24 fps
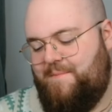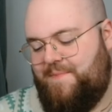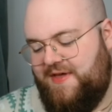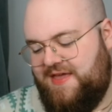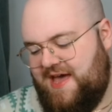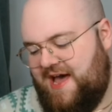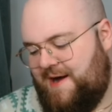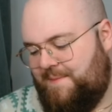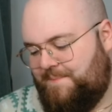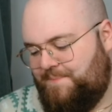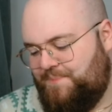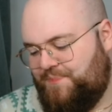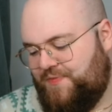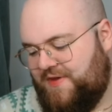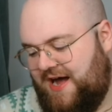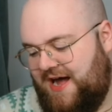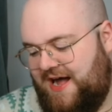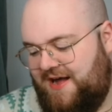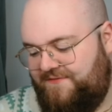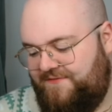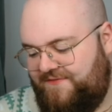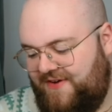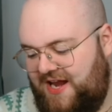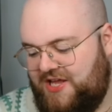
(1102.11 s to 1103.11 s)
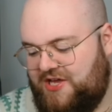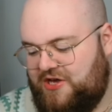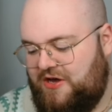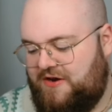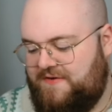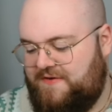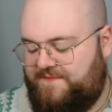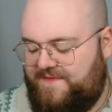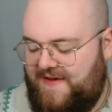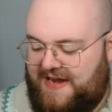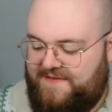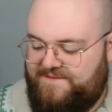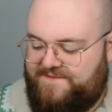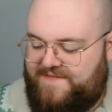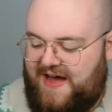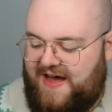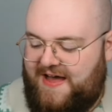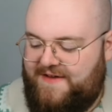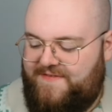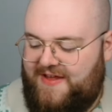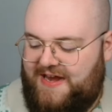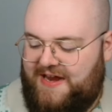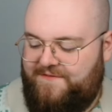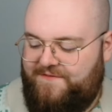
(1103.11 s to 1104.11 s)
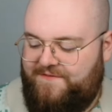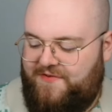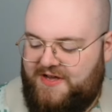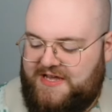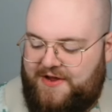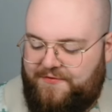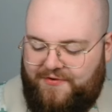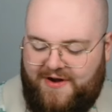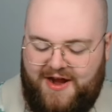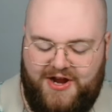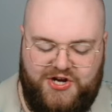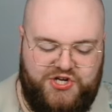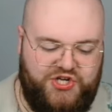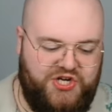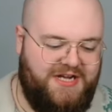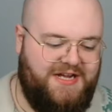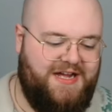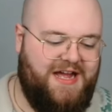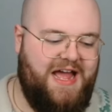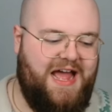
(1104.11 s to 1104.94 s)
But yeah, feeling good, feeling fine, feeling funky fresh.